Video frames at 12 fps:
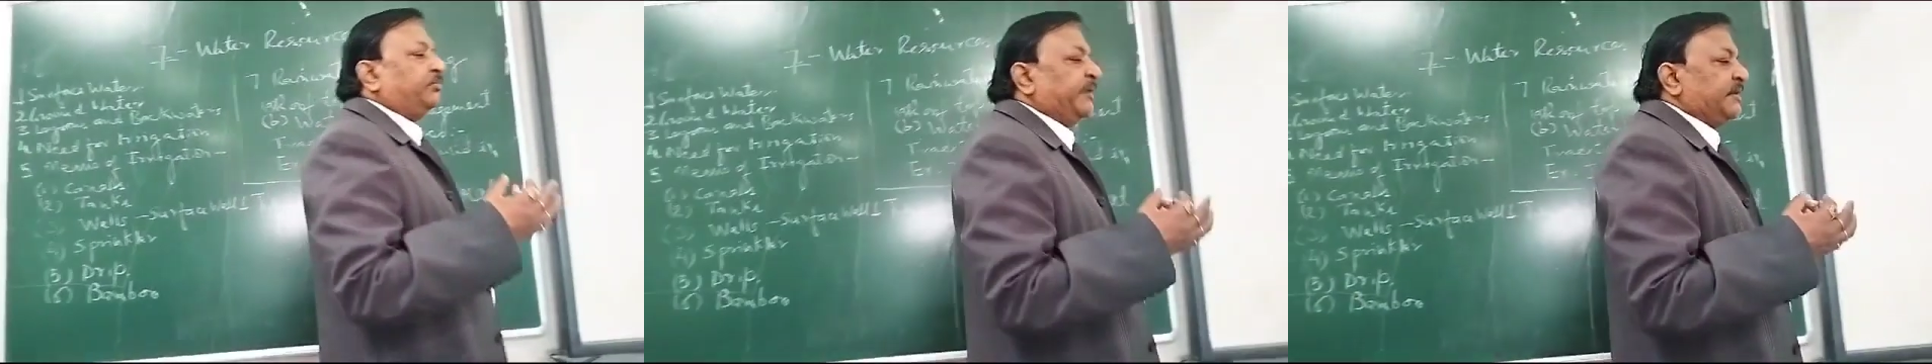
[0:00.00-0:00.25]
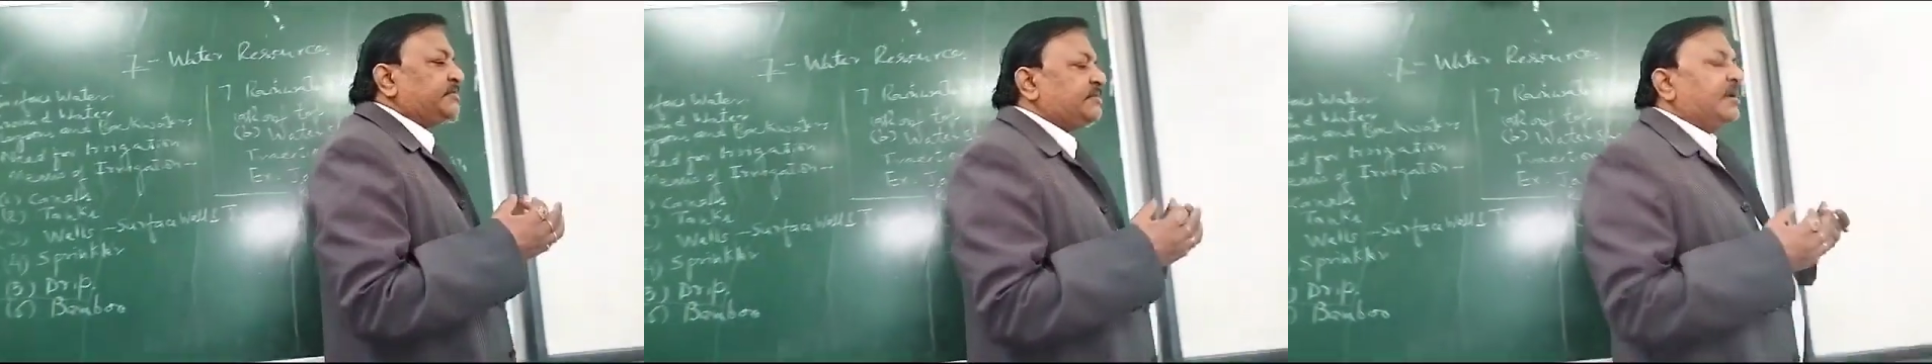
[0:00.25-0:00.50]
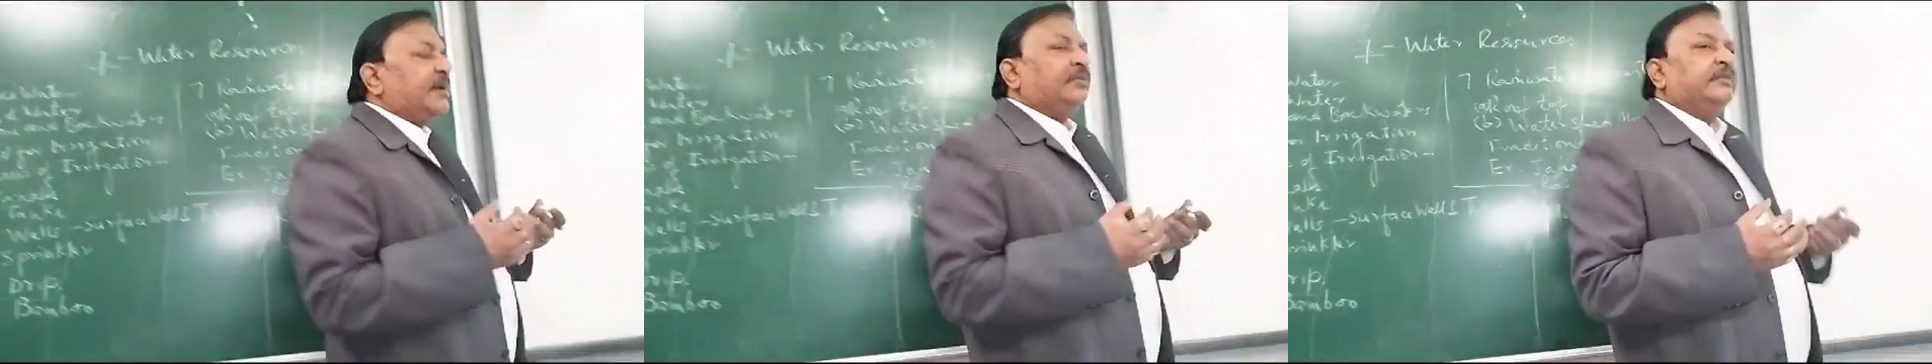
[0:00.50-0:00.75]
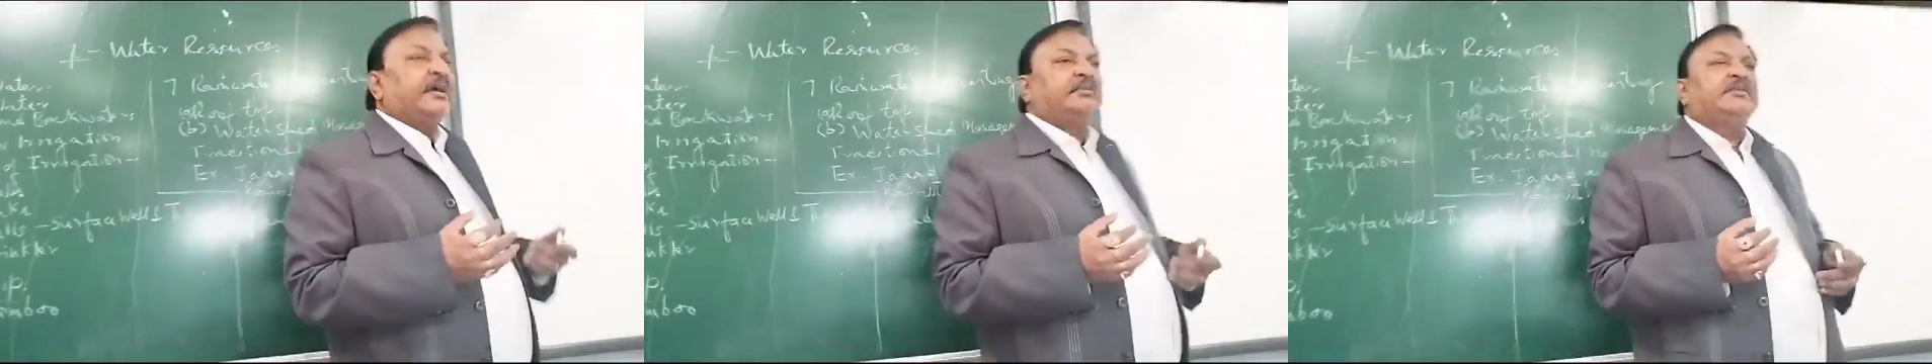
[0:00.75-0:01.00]
means
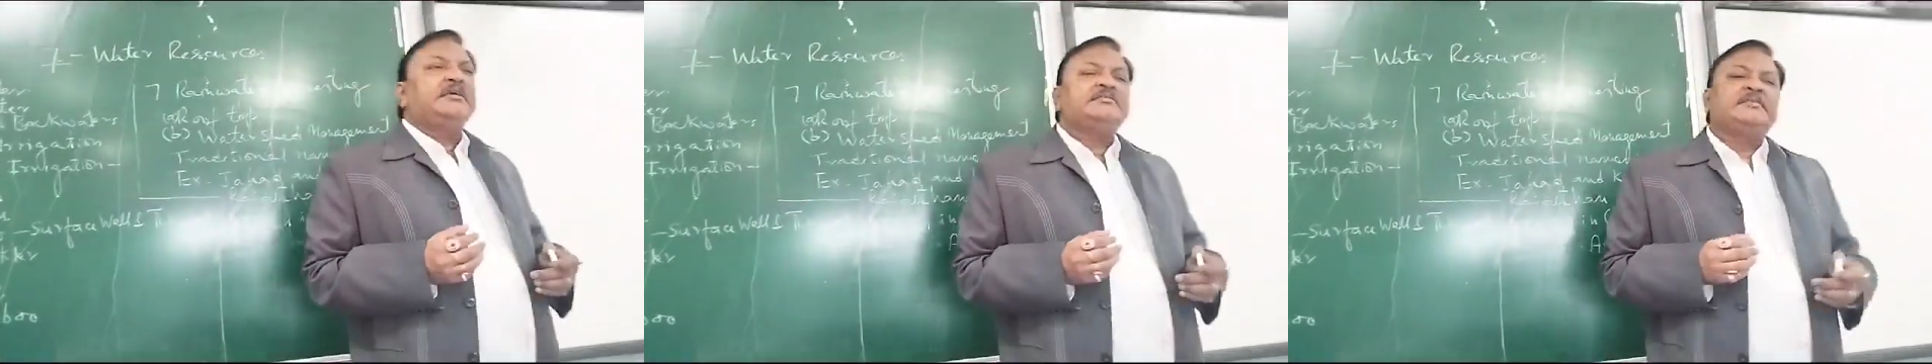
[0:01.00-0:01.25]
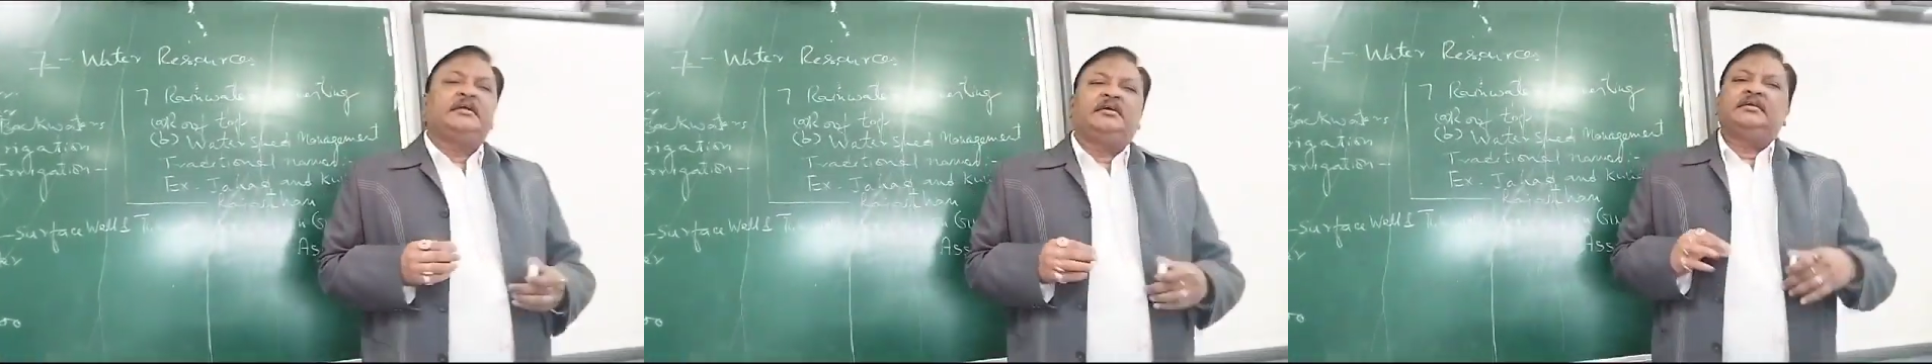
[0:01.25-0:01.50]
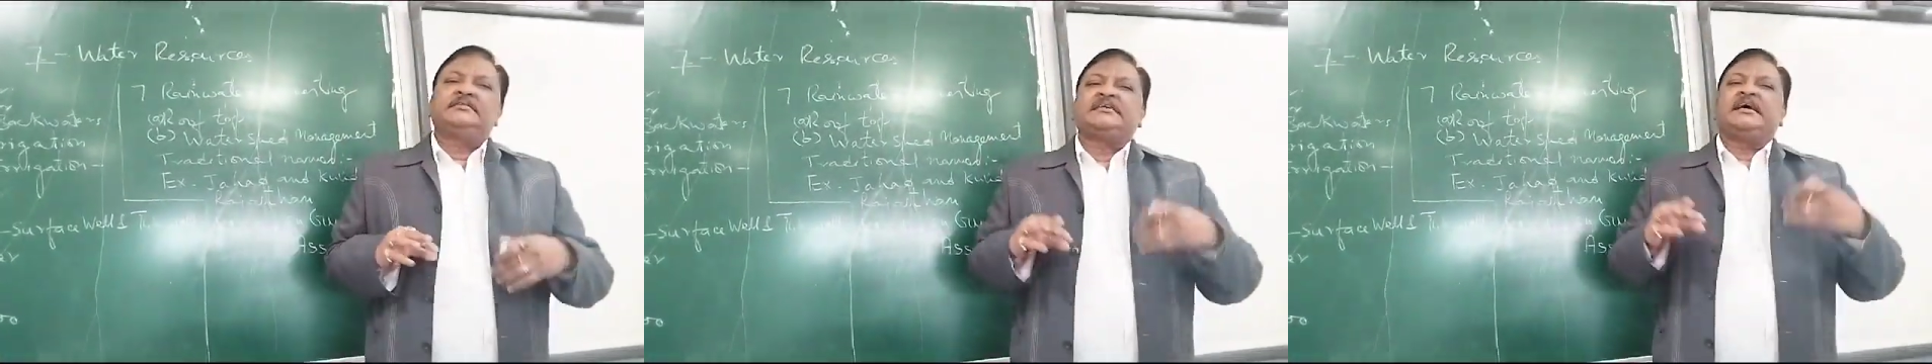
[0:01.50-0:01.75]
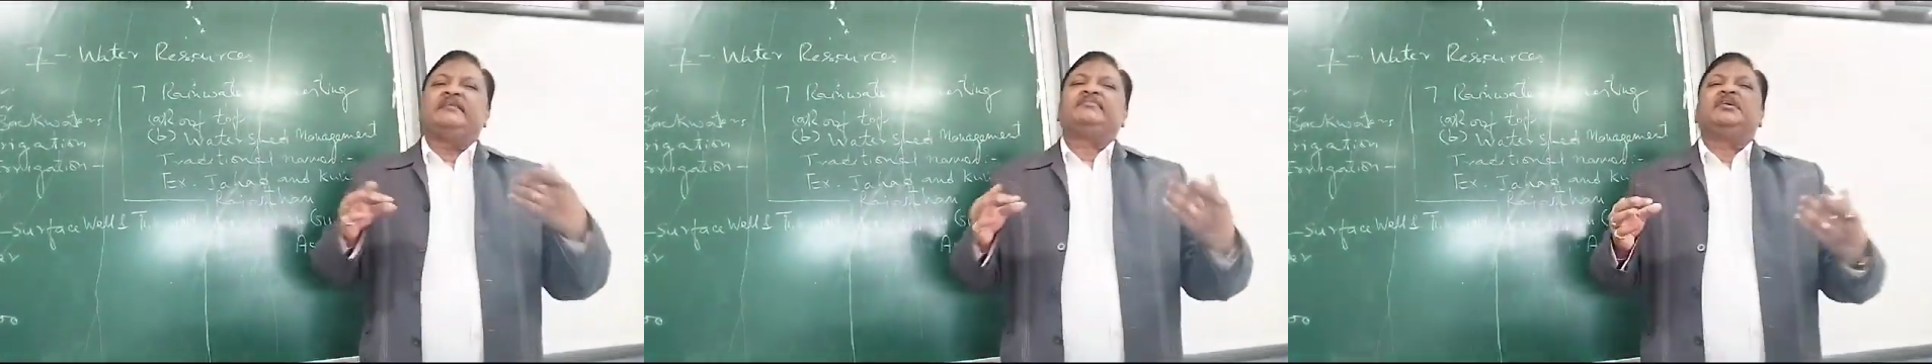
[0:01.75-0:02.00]
that these canals
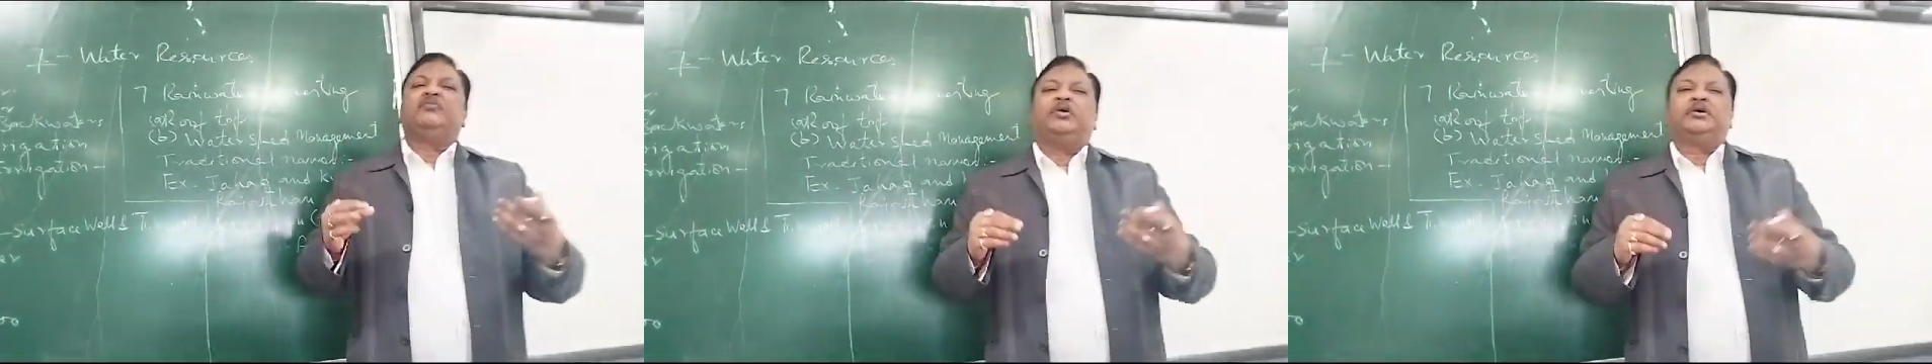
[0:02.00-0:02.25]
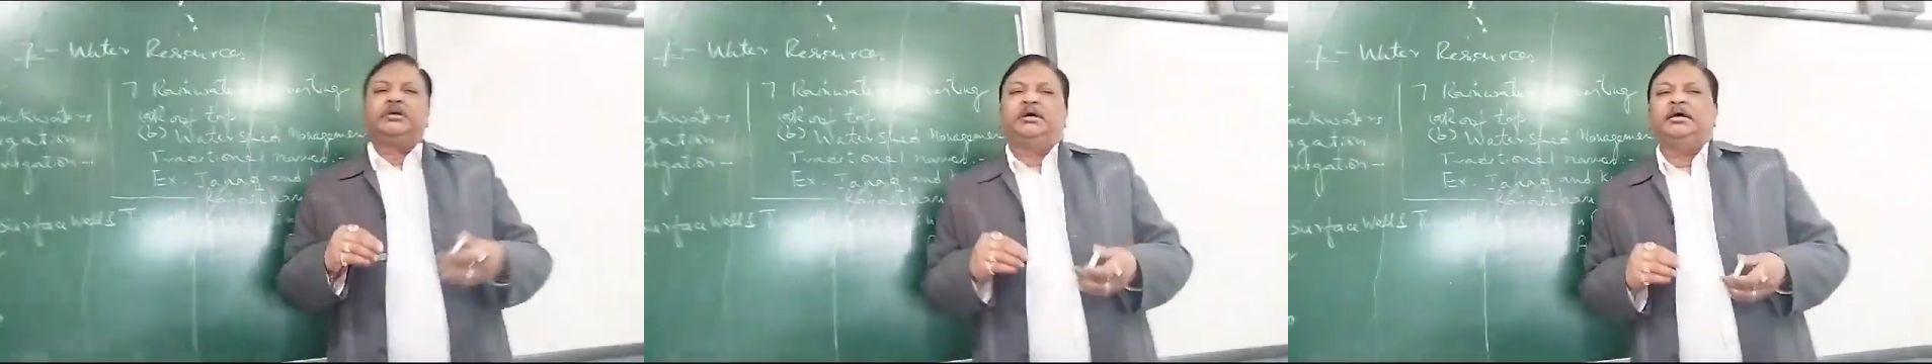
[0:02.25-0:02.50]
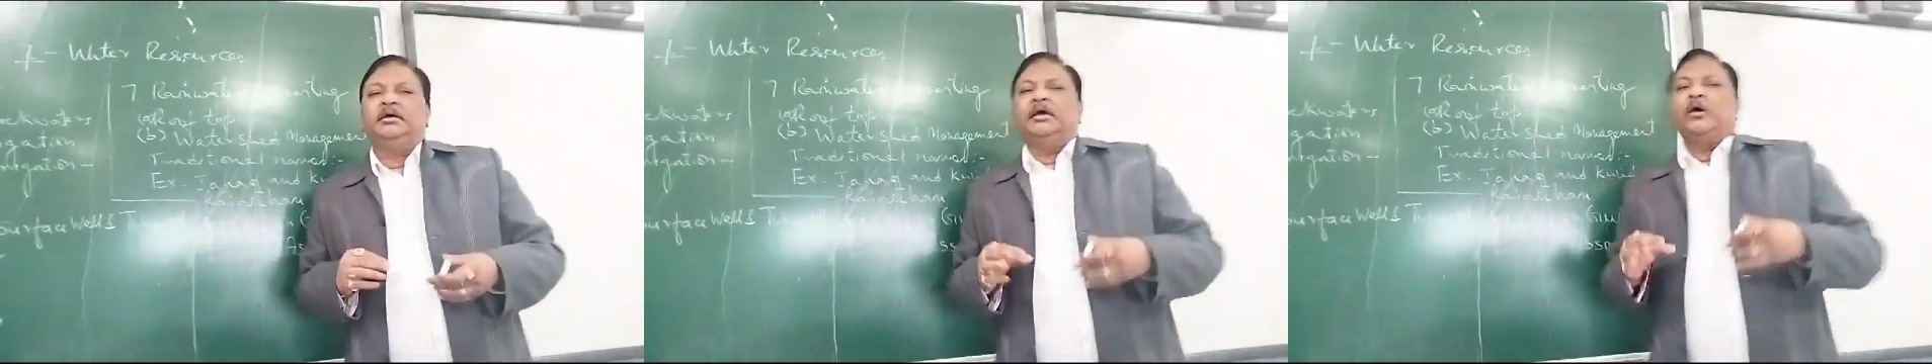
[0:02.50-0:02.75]
have the water